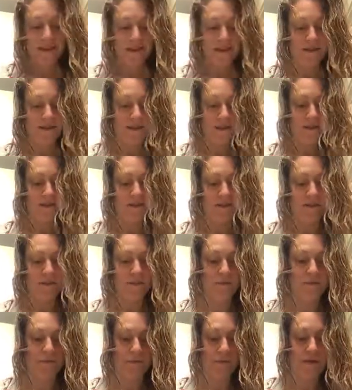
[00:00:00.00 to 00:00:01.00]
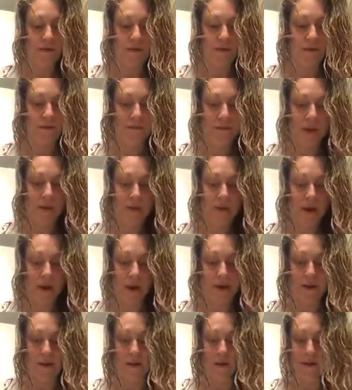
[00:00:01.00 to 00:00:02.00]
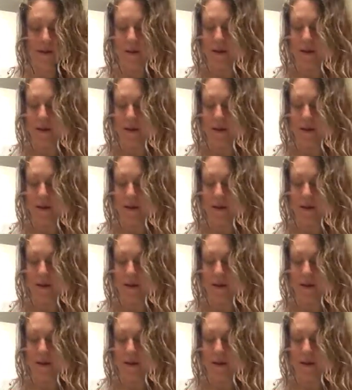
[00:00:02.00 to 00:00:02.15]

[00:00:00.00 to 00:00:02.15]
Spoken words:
There's a tip for baby hair.